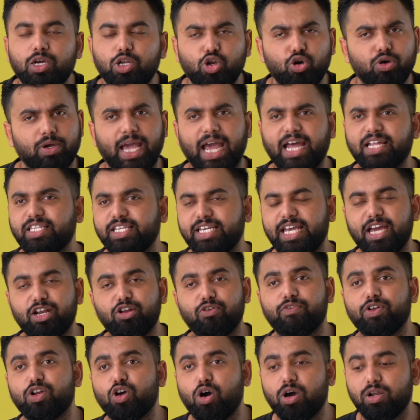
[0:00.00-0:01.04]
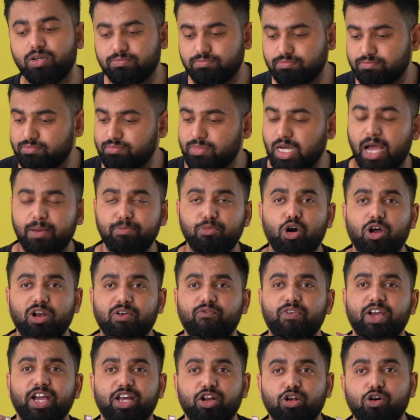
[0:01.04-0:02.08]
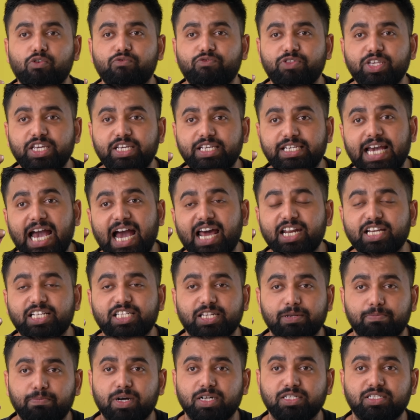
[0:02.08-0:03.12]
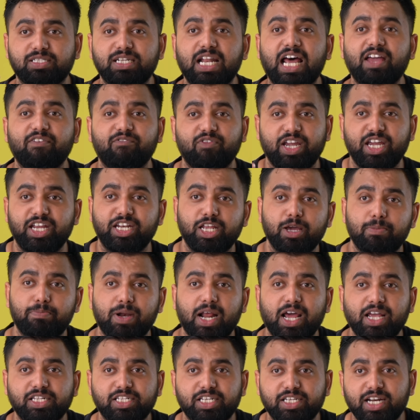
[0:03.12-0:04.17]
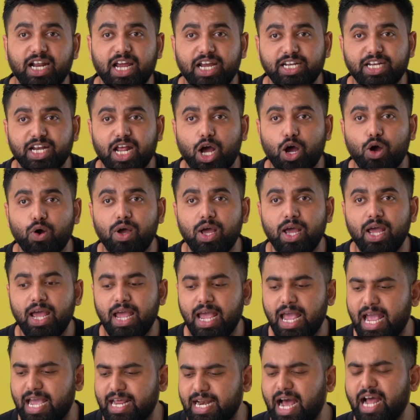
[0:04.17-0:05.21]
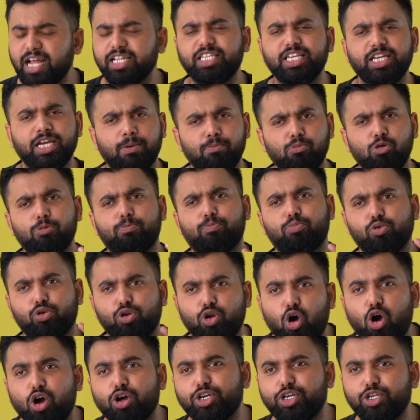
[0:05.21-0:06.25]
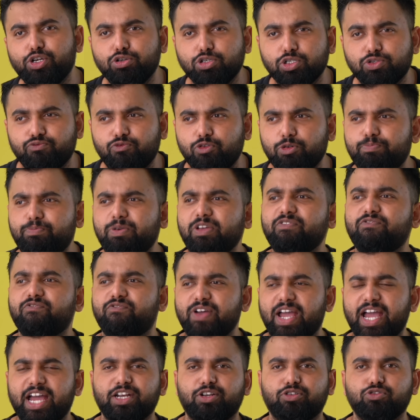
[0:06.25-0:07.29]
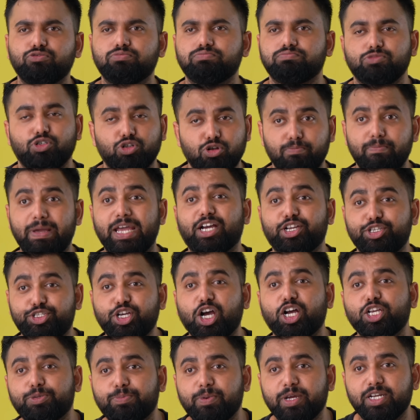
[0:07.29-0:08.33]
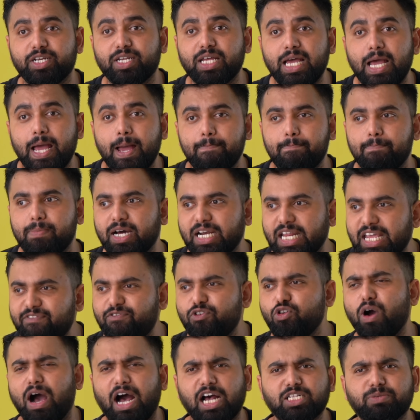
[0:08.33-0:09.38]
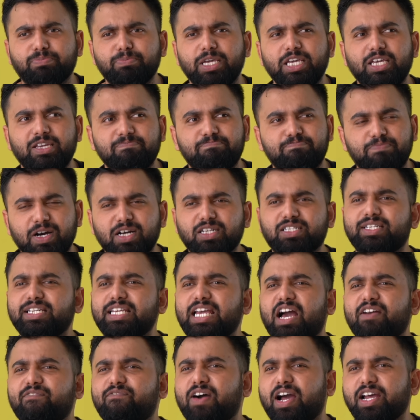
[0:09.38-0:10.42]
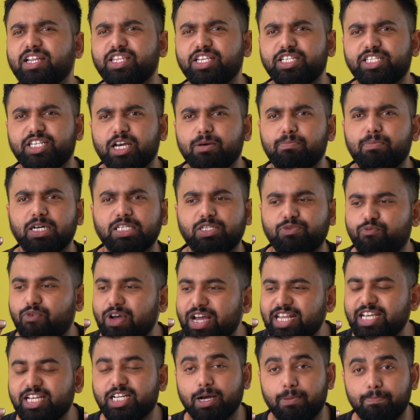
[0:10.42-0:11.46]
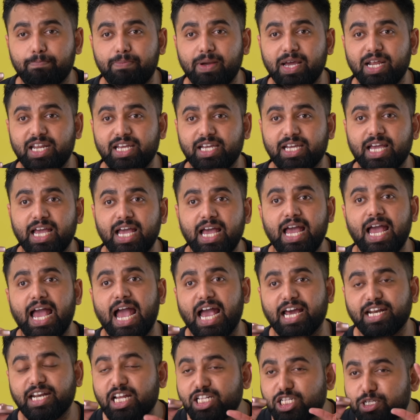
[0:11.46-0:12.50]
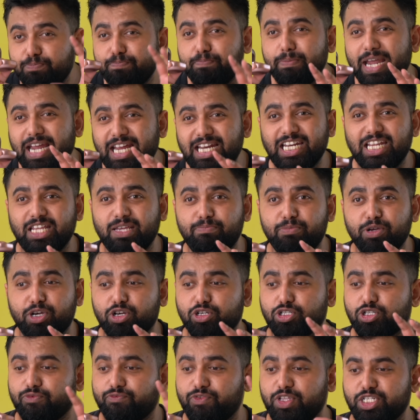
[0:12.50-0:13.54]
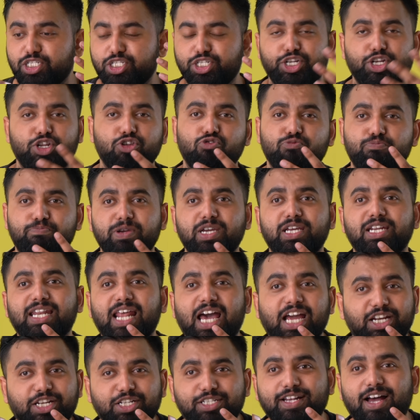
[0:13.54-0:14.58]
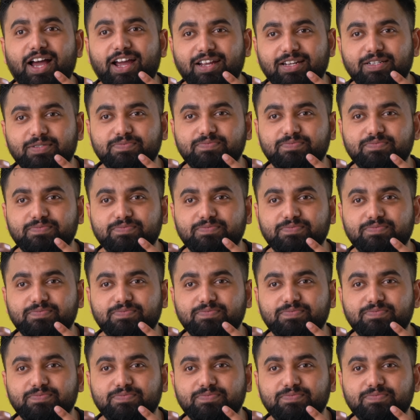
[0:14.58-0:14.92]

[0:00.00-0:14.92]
Look, at the end of it all, I'm not aware of the Galaxy Buds Live India pricing right now, and I think a more prolonged use would be fair to, make a judgment. But if you ask me, personally, I find these earbuds very compelling, and that's mainly because of this new bean-like design.